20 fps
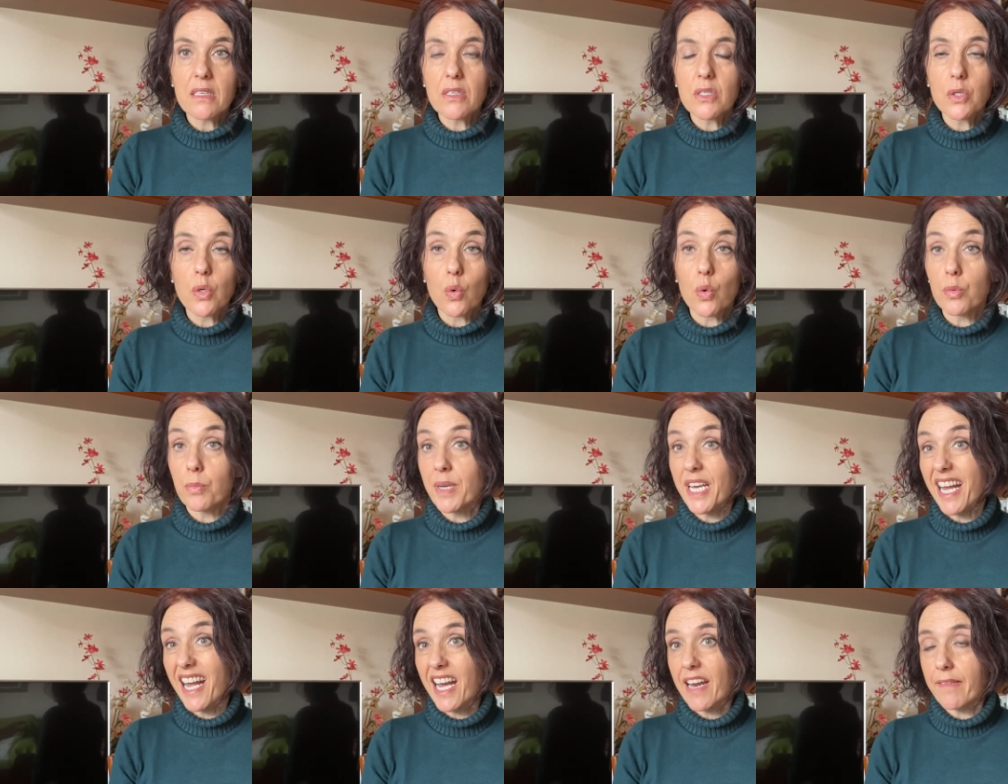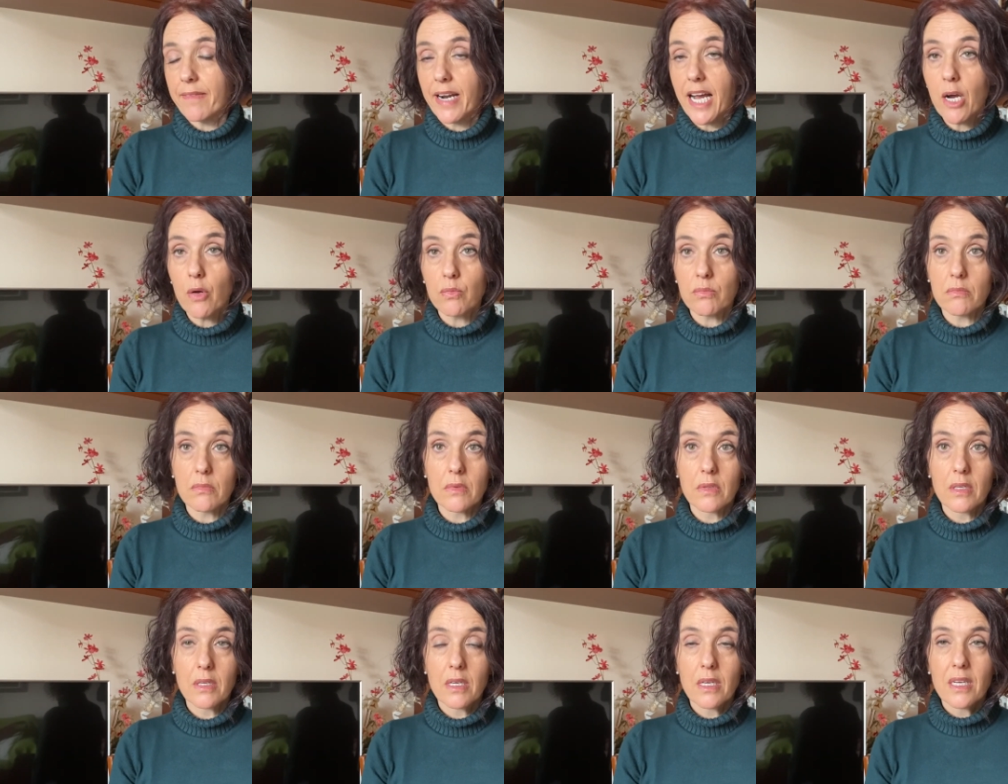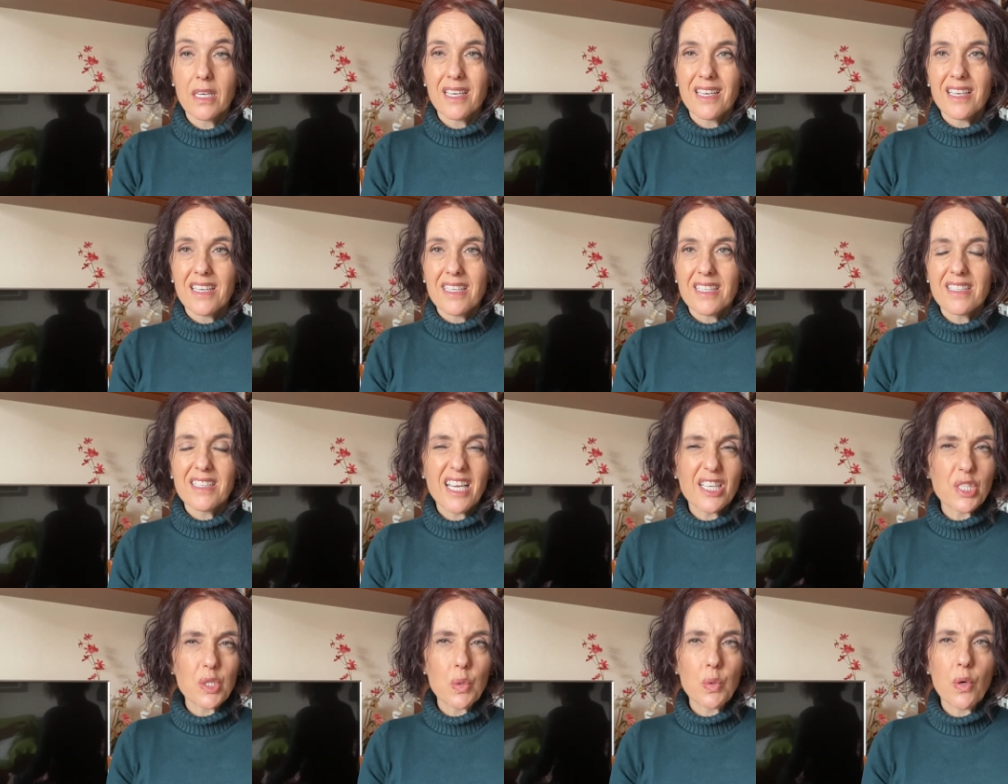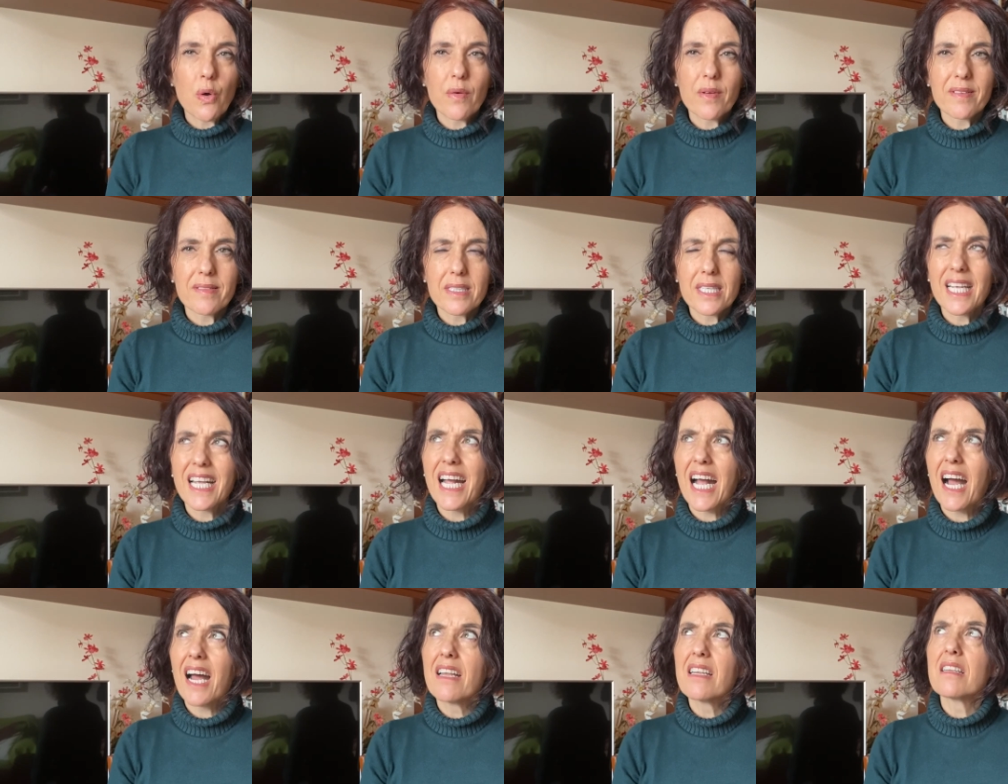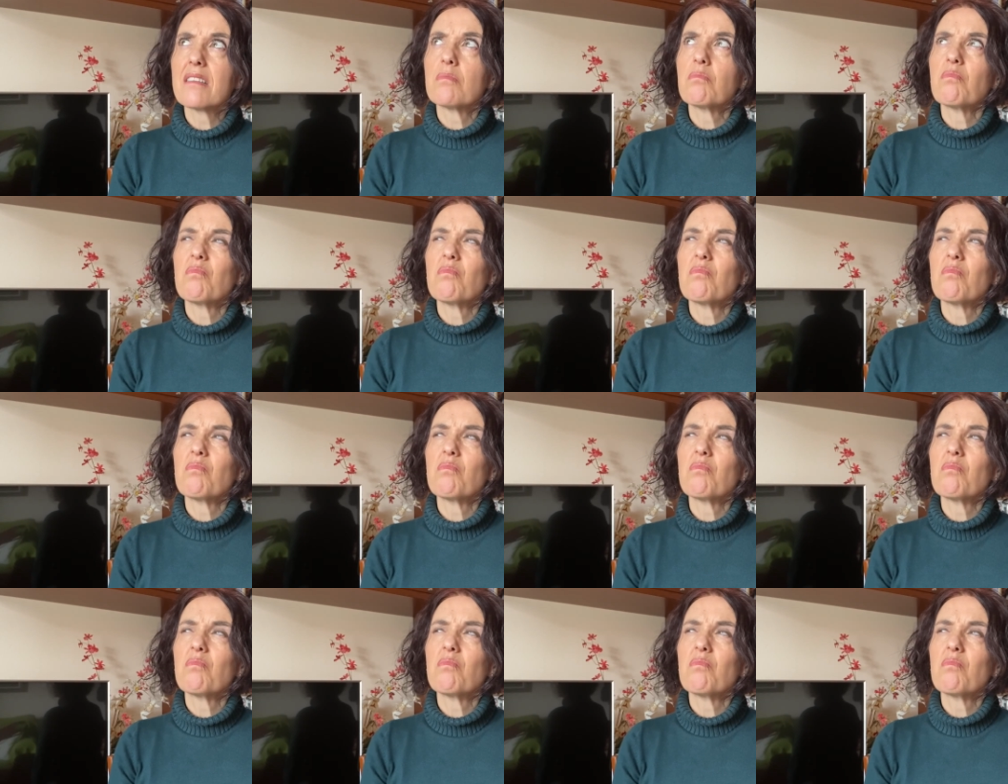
you could bring her around just to know if she can.